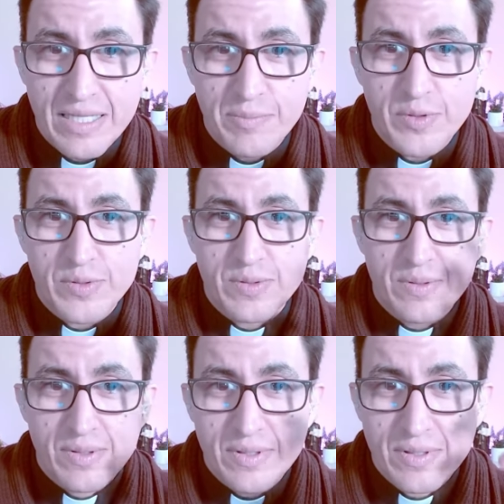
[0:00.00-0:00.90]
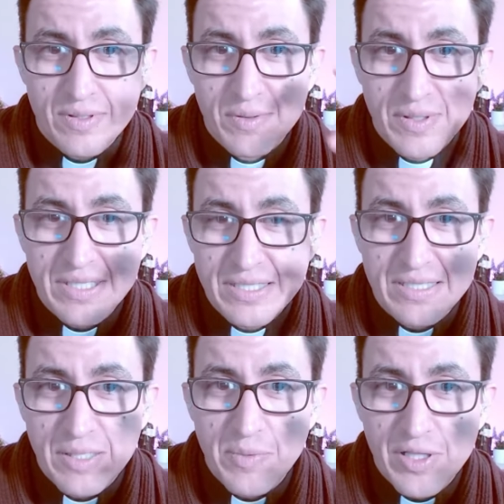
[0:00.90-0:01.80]
I'm used to this
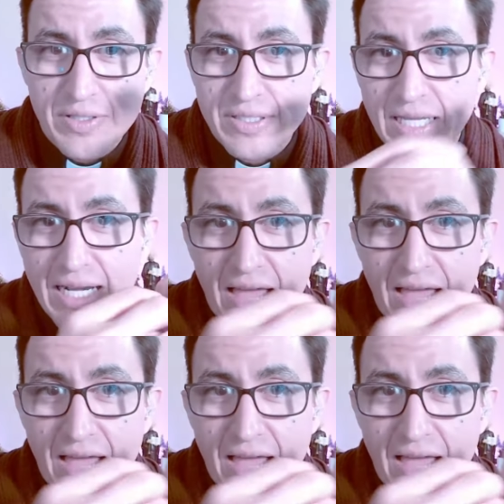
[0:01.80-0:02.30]
stimulus and